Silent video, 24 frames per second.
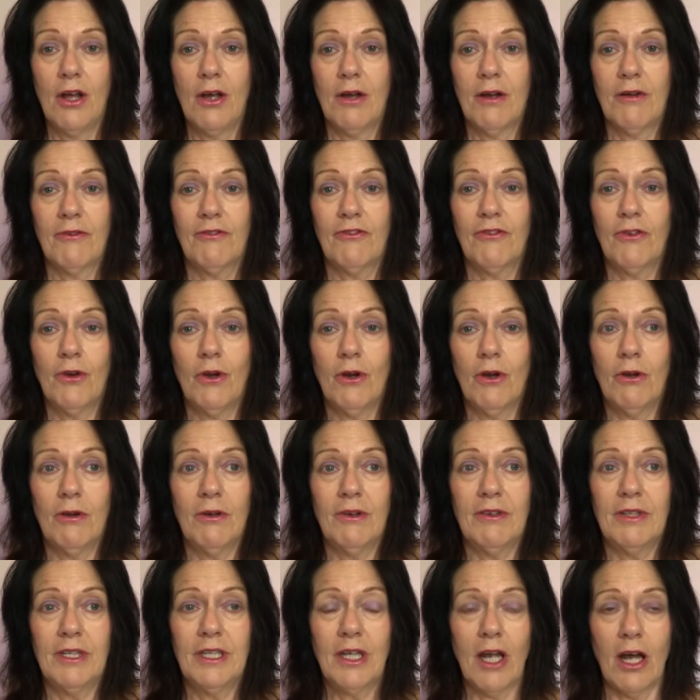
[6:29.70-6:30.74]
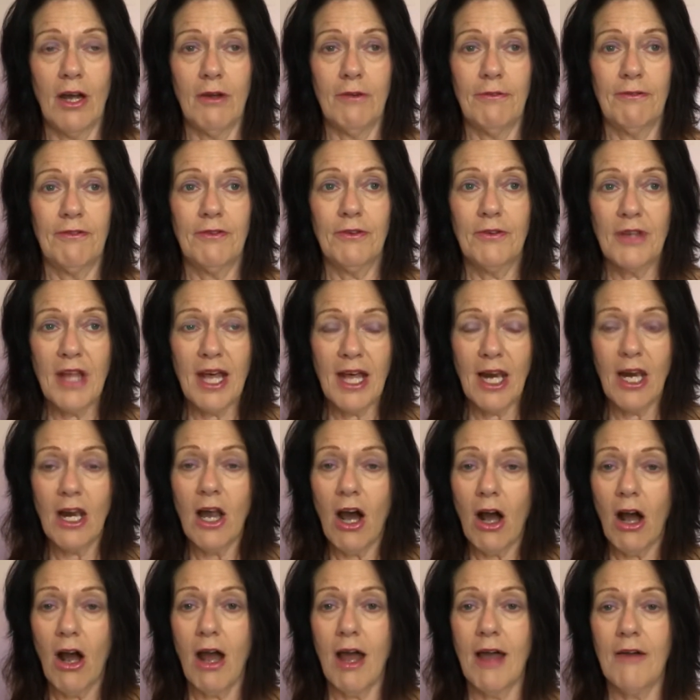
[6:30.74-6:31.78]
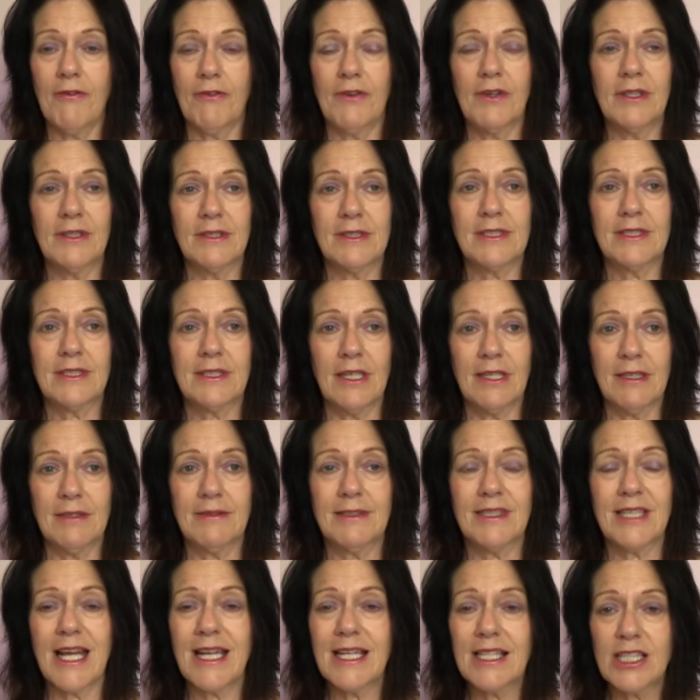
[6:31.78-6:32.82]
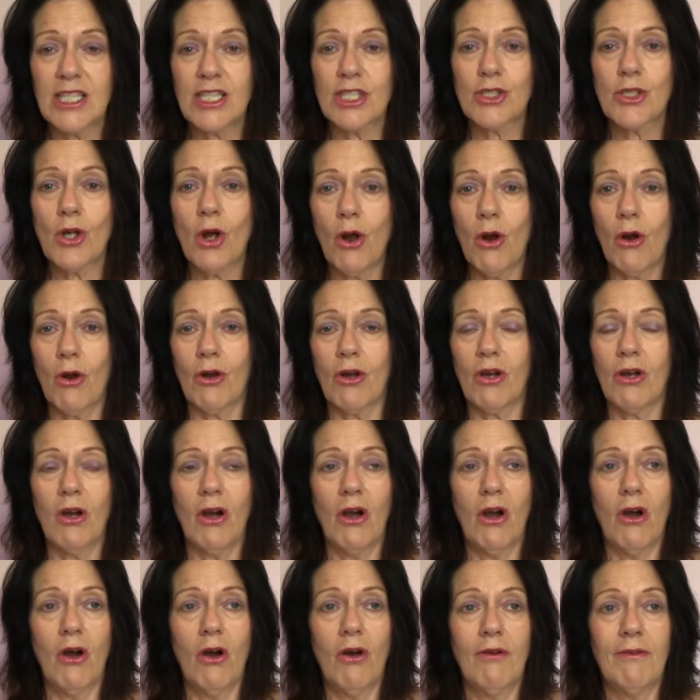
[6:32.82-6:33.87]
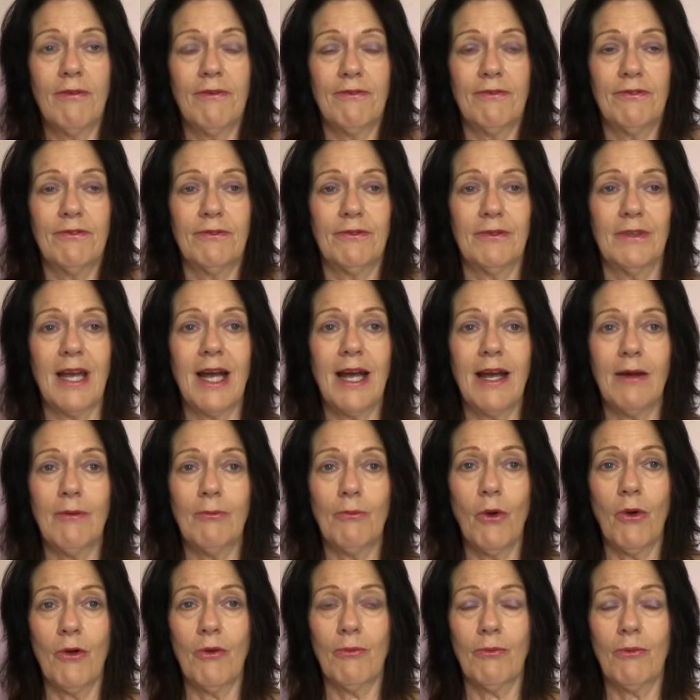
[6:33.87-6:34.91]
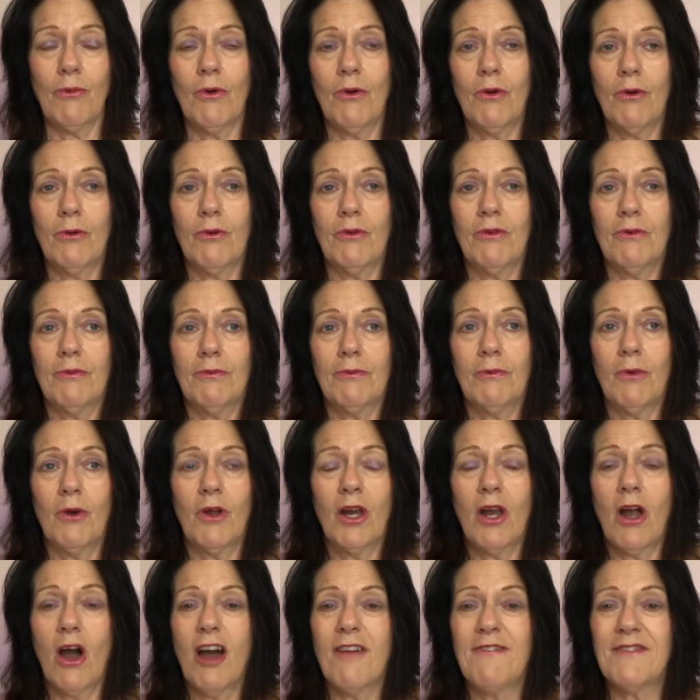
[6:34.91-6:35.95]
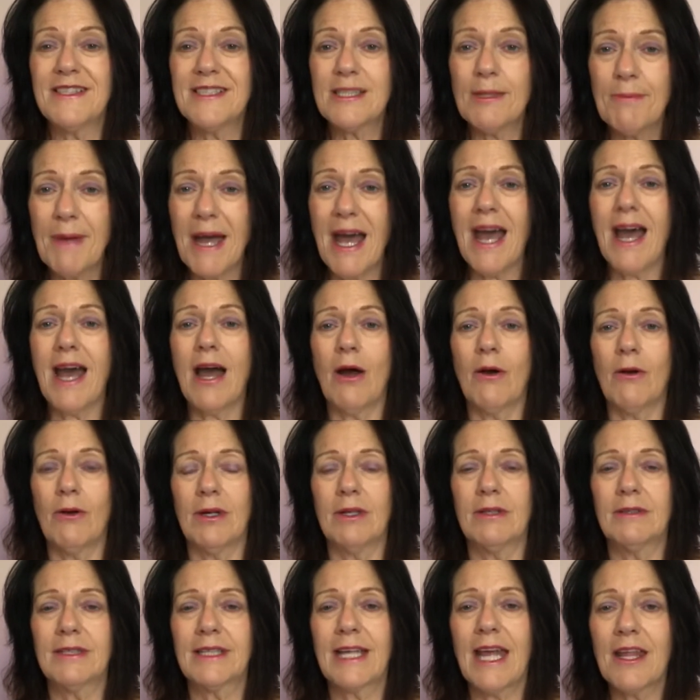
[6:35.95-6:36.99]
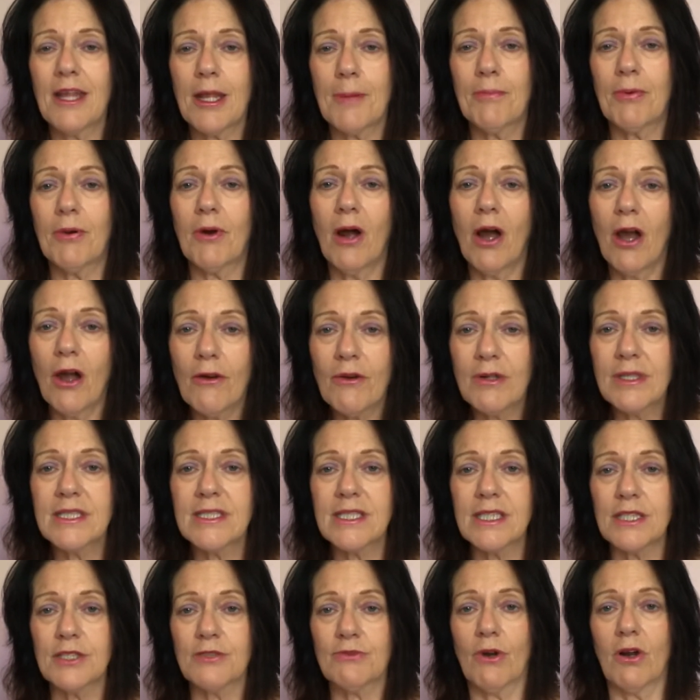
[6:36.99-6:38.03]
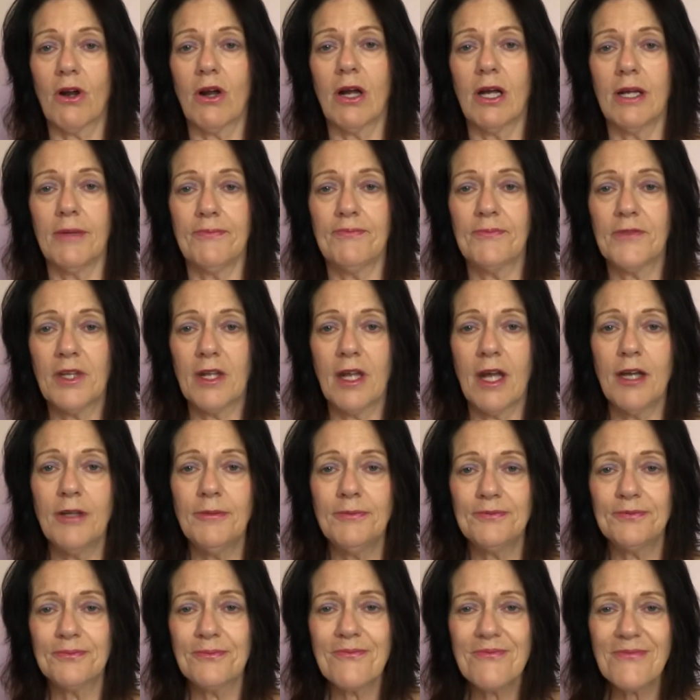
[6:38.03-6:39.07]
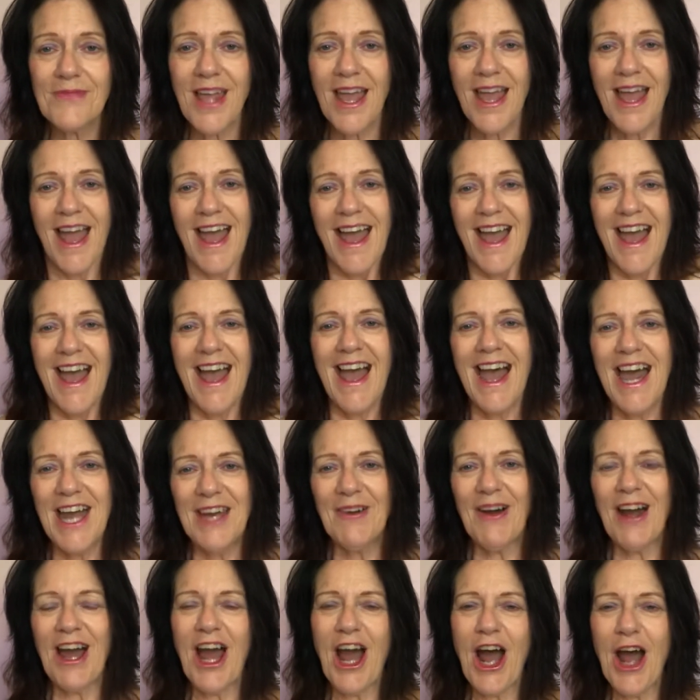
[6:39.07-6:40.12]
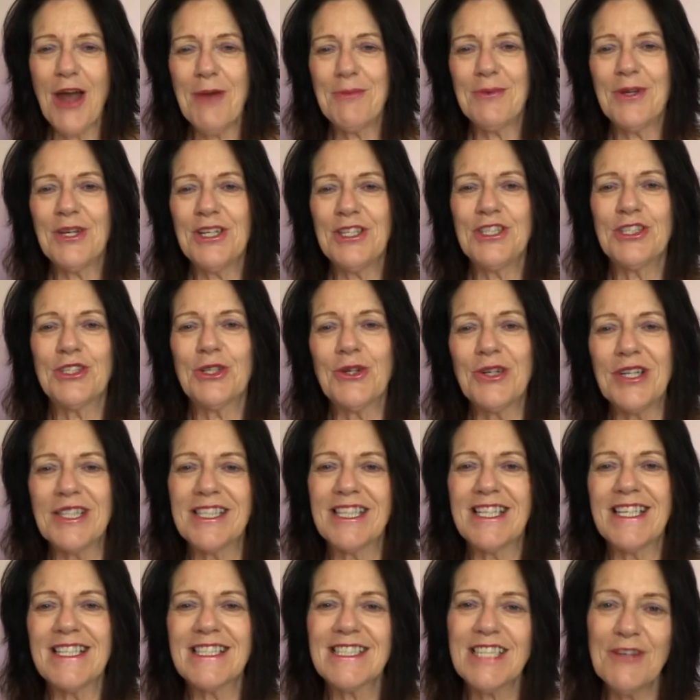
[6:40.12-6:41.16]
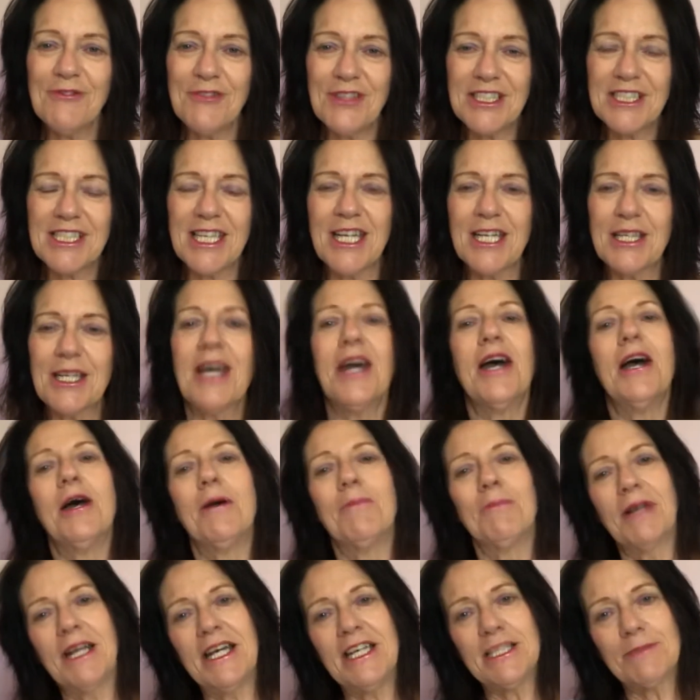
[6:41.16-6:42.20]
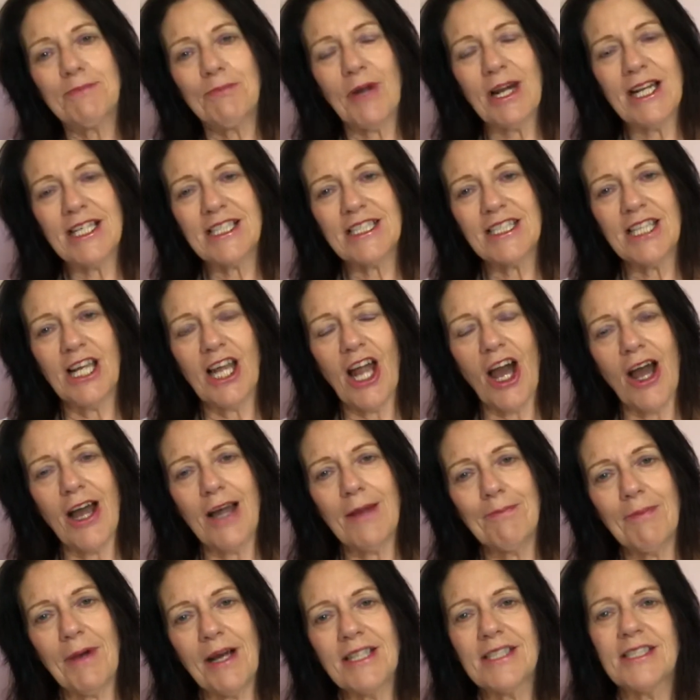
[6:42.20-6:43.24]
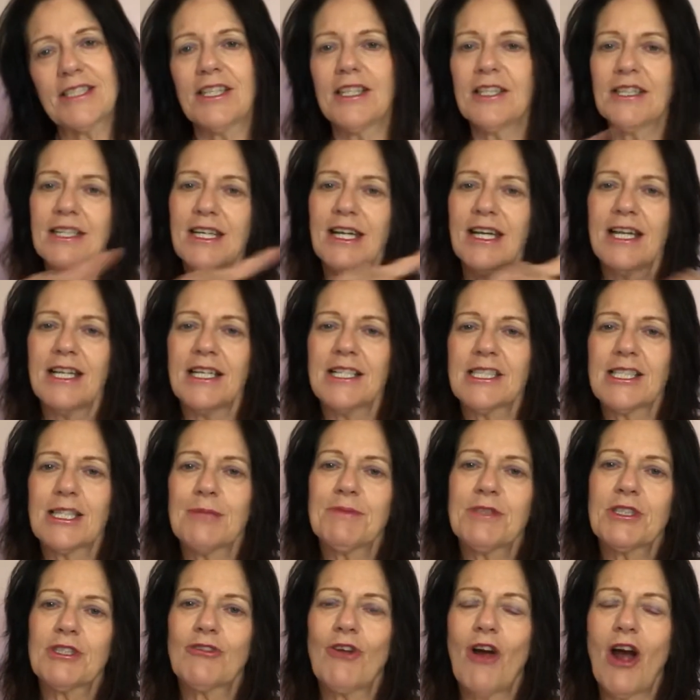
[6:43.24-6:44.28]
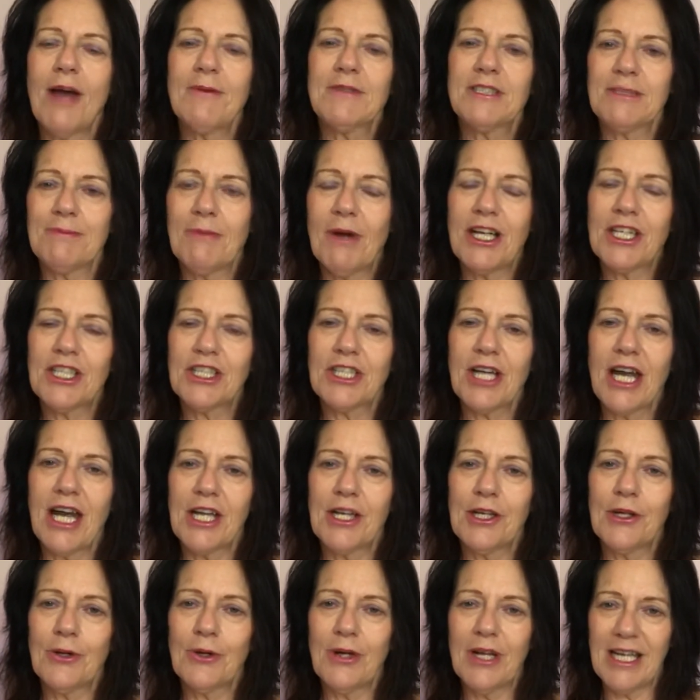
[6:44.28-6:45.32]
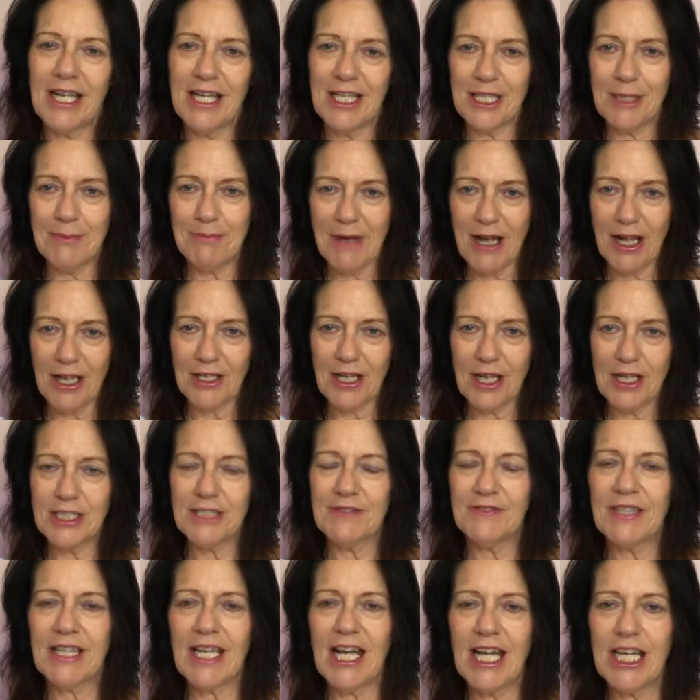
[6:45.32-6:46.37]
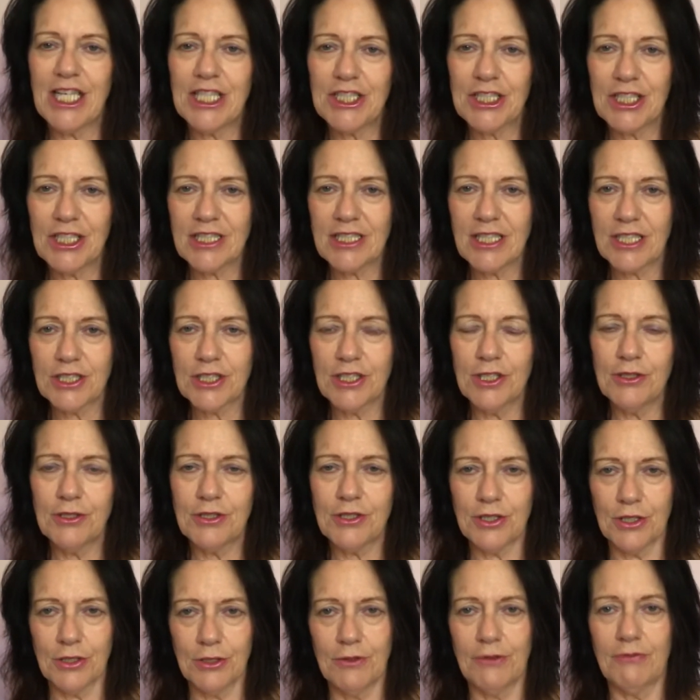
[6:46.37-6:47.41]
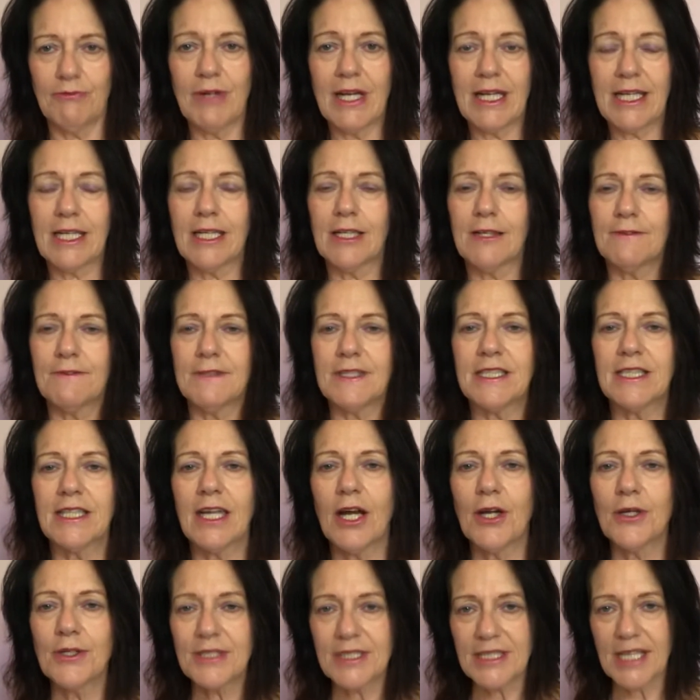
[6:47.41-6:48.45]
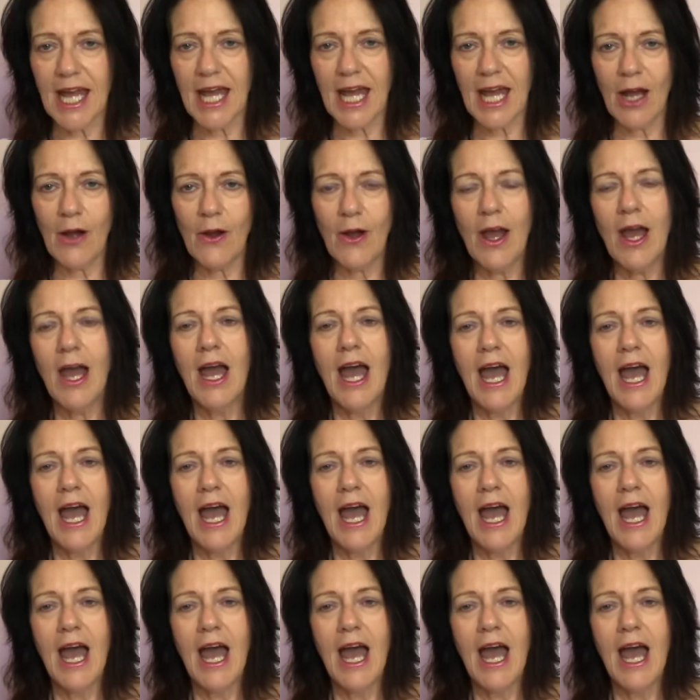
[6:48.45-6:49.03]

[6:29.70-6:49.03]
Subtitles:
for, for their life and take stock of what life is about and get their priorities right, Anyway, I hope you enjoyed this. If you did, please press the like button, subscribe to my channel and hit the bell notification, because I do regular videos now.